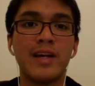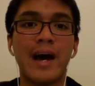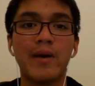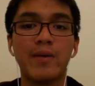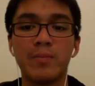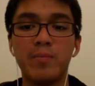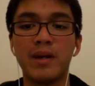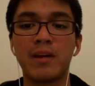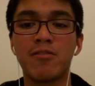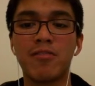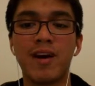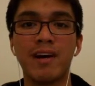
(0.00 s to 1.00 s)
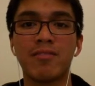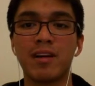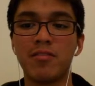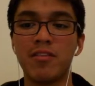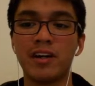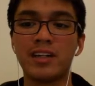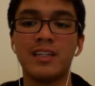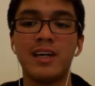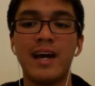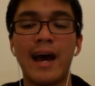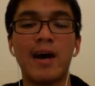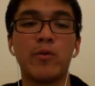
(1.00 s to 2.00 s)
how the big five can affect
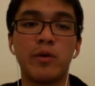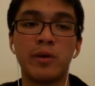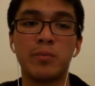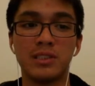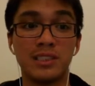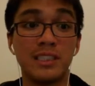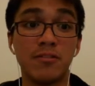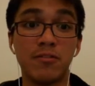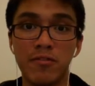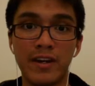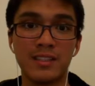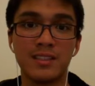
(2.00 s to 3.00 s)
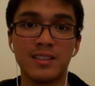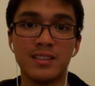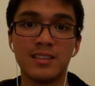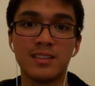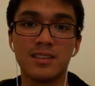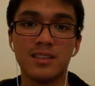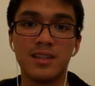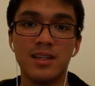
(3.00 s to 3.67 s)
how we perceive faces.